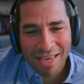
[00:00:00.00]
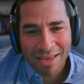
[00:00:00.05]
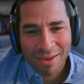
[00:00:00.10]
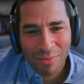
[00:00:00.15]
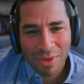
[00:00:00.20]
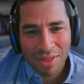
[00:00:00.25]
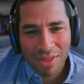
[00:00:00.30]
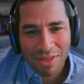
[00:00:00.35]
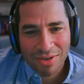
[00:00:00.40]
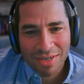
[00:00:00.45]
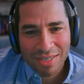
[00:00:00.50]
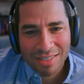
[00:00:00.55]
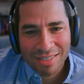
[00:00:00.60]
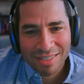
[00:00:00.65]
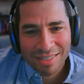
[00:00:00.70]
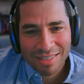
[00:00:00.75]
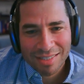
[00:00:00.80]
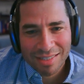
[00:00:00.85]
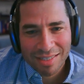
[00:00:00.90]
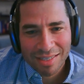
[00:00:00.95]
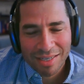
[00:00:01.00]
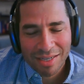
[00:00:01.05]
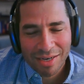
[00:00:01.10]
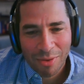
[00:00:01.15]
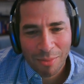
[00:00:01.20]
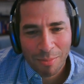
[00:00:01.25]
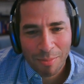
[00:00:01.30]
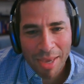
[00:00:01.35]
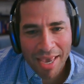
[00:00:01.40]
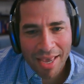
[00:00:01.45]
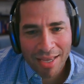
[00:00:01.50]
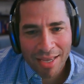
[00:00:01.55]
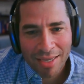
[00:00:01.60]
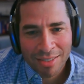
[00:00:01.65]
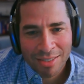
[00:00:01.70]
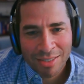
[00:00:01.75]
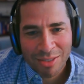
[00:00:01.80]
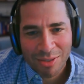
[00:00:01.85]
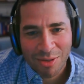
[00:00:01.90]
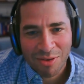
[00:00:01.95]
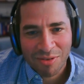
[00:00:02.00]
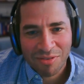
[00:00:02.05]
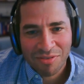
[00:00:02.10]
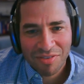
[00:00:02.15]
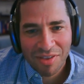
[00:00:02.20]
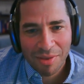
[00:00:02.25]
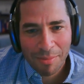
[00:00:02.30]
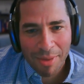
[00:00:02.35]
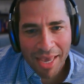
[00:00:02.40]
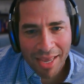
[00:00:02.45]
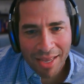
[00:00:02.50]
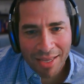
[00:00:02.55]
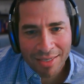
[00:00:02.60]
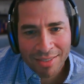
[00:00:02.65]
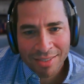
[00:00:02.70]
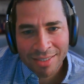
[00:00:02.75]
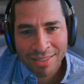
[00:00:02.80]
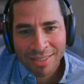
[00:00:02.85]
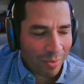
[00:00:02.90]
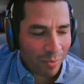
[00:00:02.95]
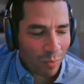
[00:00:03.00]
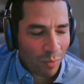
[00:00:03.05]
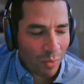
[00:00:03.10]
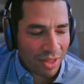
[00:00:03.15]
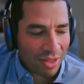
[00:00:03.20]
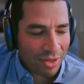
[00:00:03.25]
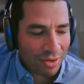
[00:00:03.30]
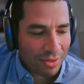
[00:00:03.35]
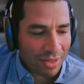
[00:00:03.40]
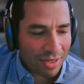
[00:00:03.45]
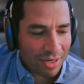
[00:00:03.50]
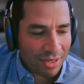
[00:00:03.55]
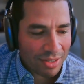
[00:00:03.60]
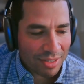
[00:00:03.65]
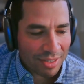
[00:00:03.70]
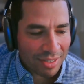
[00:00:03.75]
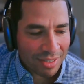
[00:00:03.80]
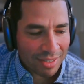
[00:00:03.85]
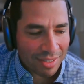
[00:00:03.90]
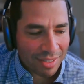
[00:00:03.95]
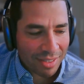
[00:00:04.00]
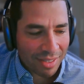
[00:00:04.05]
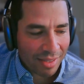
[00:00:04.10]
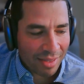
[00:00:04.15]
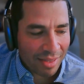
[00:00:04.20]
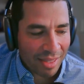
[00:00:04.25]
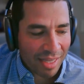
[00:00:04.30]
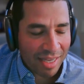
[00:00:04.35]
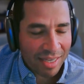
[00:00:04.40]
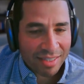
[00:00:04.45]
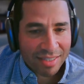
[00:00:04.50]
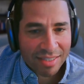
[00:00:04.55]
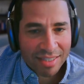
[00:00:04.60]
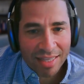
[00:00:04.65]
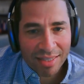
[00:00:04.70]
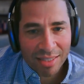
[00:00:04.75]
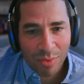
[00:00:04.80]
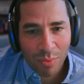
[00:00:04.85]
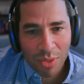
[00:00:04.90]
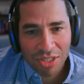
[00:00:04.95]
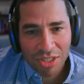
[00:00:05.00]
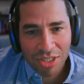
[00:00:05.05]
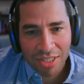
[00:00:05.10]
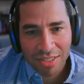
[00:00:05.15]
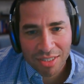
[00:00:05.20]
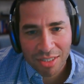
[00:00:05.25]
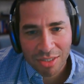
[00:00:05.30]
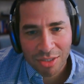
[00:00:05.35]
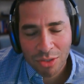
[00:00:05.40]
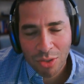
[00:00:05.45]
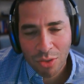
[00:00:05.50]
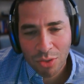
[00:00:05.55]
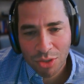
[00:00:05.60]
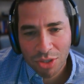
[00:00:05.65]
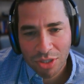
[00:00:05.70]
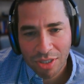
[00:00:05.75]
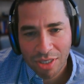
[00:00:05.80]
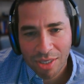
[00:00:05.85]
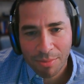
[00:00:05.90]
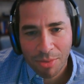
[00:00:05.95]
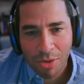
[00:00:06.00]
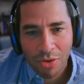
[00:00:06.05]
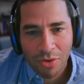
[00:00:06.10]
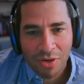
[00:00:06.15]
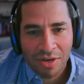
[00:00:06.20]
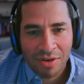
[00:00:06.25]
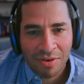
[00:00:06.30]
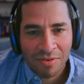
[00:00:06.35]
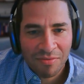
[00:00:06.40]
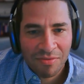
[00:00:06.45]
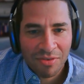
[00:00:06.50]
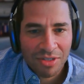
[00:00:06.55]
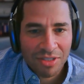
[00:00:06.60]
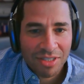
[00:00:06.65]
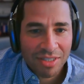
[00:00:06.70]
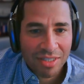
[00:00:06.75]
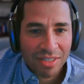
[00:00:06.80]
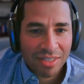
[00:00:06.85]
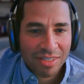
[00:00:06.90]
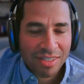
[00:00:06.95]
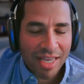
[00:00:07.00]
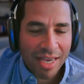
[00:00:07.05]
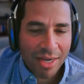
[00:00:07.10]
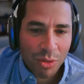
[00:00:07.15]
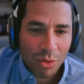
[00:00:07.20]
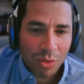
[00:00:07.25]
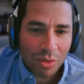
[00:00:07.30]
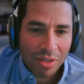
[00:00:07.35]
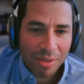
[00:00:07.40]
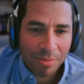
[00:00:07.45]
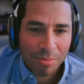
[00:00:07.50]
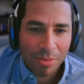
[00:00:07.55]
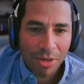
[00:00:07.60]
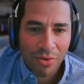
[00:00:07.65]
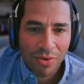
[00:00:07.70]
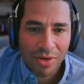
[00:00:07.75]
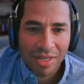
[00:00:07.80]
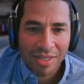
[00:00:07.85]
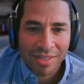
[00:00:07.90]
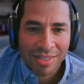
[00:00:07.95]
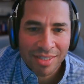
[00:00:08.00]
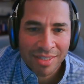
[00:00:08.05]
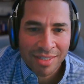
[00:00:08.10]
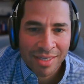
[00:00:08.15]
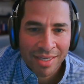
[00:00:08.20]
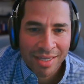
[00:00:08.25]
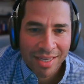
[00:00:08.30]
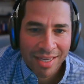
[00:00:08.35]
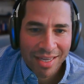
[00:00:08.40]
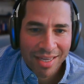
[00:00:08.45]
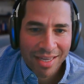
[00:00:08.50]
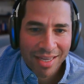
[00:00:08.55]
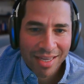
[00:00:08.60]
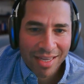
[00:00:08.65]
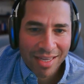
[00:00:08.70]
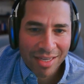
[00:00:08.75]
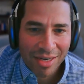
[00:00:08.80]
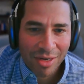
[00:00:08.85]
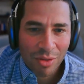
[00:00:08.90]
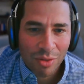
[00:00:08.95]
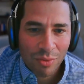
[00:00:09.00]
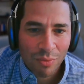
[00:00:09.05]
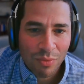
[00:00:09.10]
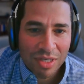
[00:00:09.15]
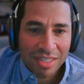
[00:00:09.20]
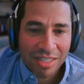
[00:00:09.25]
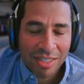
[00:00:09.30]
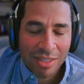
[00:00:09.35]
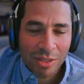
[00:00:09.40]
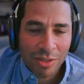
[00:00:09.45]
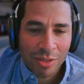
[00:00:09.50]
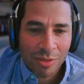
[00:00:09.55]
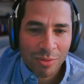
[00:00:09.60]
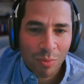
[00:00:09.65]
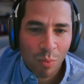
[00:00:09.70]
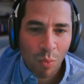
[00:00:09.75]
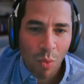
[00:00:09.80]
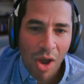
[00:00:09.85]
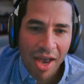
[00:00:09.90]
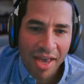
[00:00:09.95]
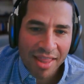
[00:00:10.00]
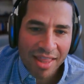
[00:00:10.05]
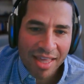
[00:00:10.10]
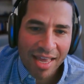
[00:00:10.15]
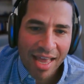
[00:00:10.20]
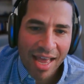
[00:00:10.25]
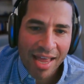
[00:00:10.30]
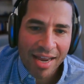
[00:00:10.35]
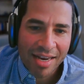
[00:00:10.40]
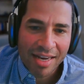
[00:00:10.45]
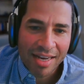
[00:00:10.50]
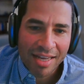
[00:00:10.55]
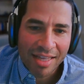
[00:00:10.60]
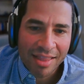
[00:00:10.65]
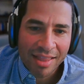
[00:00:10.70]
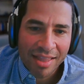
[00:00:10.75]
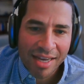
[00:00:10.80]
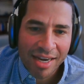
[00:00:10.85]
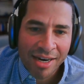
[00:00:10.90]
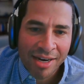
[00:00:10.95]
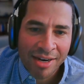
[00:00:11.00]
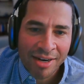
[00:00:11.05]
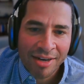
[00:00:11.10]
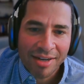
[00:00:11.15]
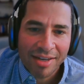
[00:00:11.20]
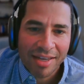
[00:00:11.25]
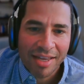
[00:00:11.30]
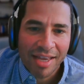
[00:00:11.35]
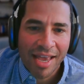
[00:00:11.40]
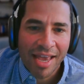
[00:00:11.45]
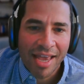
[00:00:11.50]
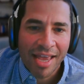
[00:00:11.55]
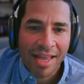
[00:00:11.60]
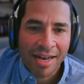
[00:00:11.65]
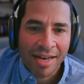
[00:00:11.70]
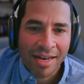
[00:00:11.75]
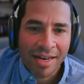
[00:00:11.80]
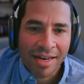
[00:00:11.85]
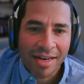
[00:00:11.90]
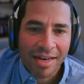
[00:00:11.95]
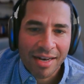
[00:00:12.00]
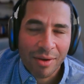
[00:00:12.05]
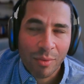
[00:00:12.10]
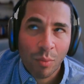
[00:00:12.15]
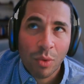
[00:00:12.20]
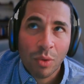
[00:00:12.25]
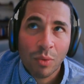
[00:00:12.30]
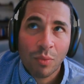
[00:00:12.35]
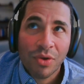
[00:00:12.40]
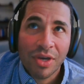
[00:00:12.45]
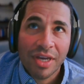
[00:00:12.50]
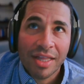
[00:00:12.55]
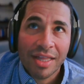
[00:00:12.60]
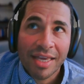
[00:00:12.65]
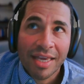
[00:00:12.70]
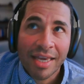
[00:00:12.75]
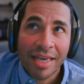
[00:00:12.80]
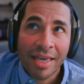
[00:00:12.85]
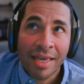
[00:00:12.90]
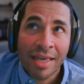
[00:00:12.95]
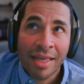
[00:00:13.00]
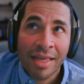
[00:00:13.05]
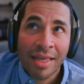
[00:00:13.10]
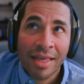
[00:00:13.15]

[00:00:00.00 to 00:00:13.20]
whether it's, males or females, whether there's the extent to which it's a social component versus a sexual component, the reasons why they got in there, and will really